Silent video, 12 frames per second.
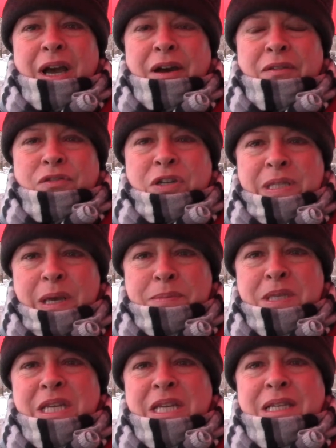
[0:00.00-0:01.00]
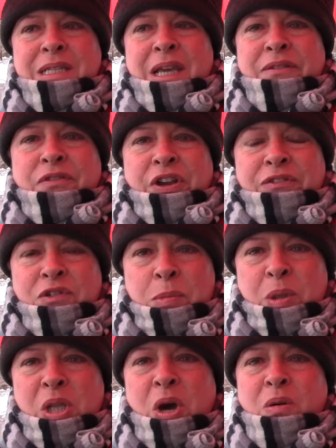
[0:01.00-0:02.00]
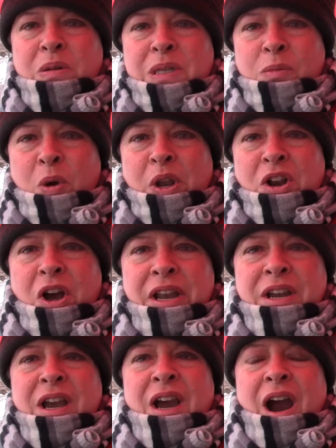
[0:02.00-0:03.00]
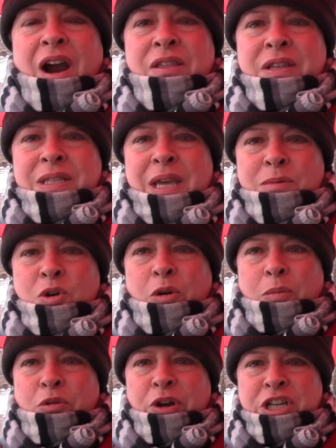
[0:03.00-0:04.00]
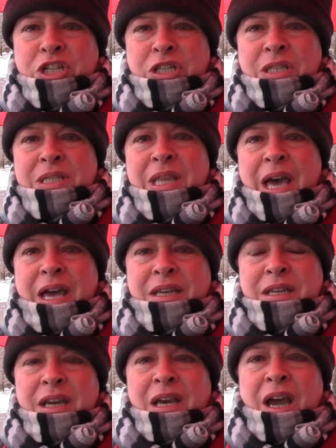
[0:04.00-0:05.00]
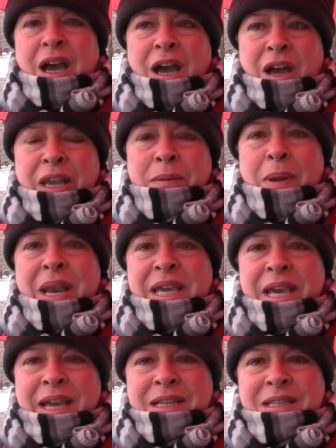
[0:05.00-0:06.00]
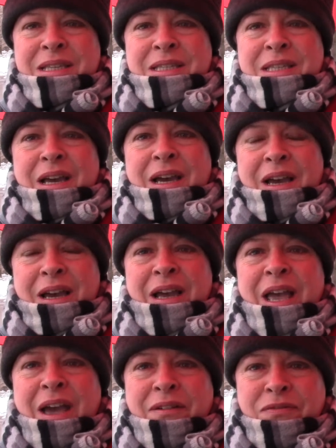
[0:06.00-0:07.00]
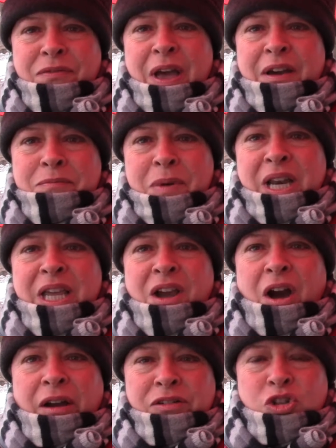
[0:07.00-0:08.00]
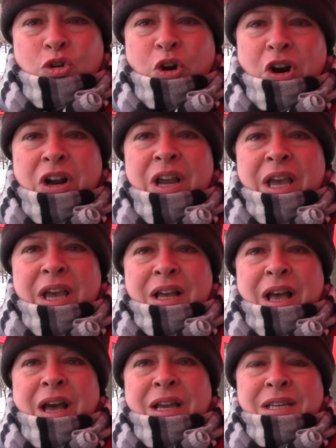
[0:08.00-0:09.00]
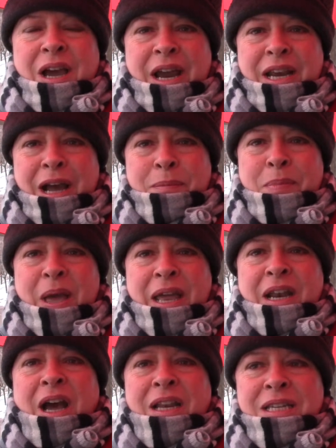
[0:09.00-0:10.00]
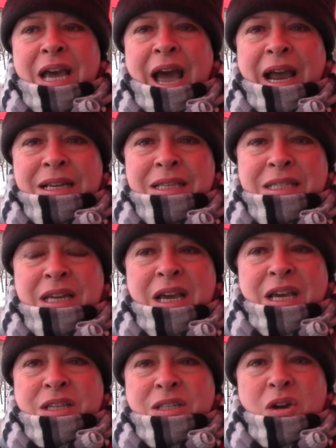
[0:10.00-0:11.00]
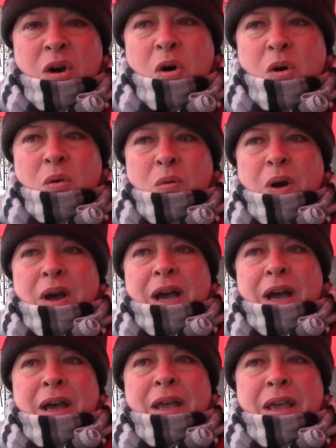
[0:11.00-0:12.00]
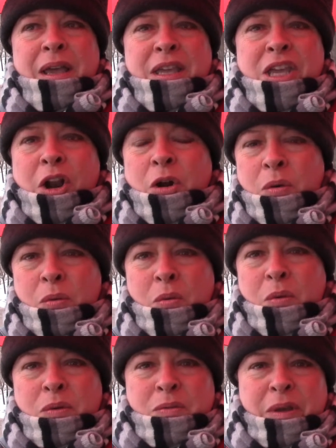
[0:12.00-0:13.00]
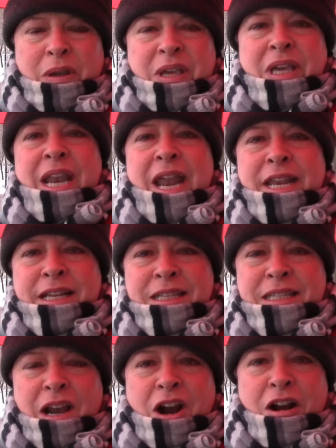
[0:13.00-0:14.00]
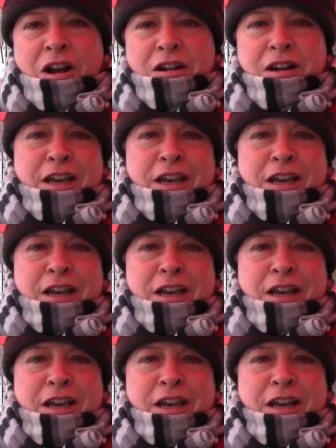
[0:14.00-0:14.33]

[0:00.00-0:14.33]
for subsidies and forgivable loans and whatnot are the same corporations that in many cases have money offshore tied up and untaxed. So you know, Canadians are